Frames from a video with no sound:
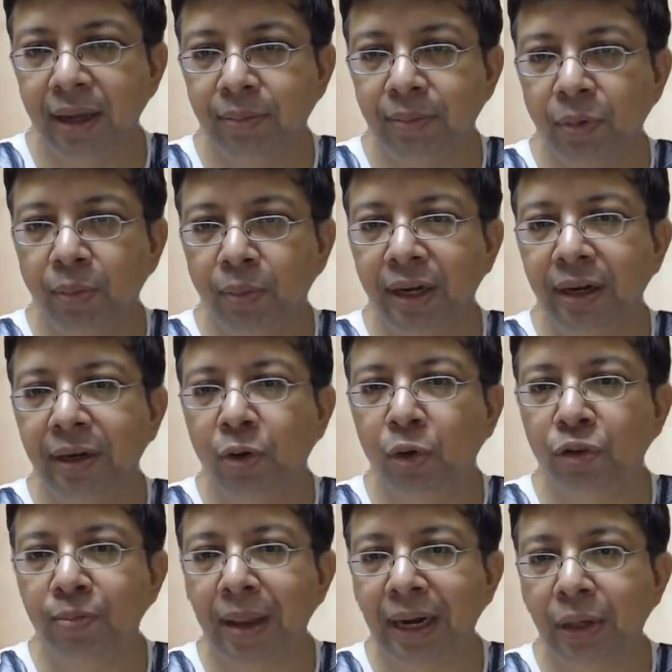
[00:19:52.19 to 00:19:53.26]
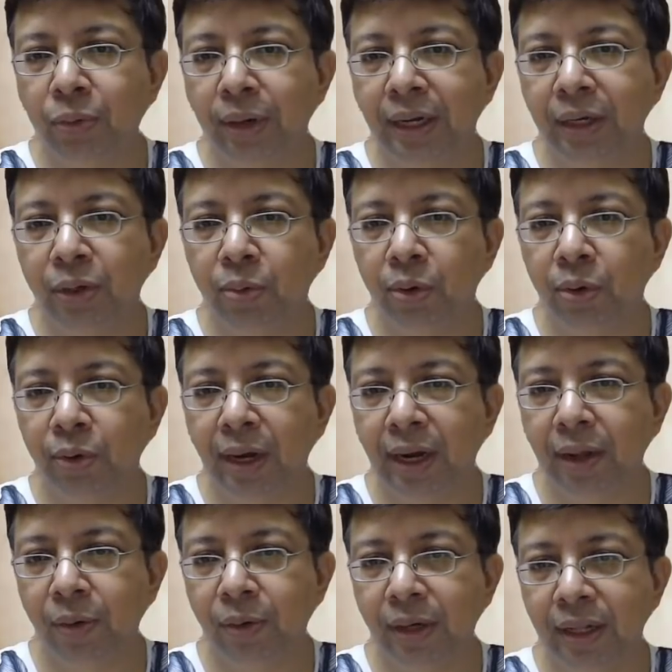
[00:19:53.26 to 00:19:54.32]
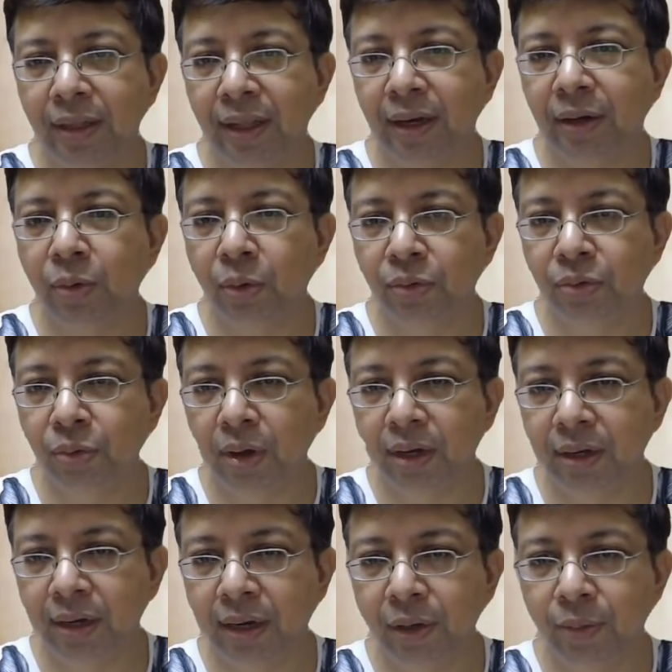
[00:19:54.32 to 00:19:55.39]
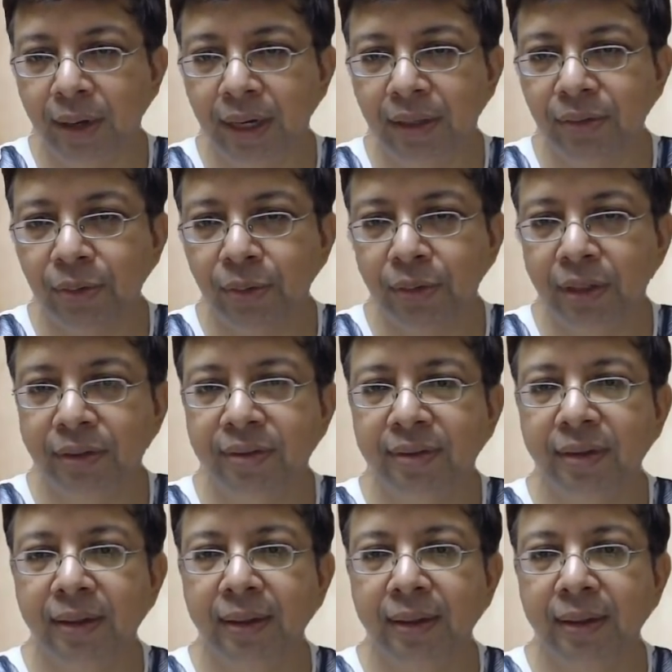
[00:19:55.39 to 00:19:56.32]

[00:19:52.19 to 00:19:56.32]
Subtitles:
and moment it goes back to 80, you want to get out, and then it goes to 120. So this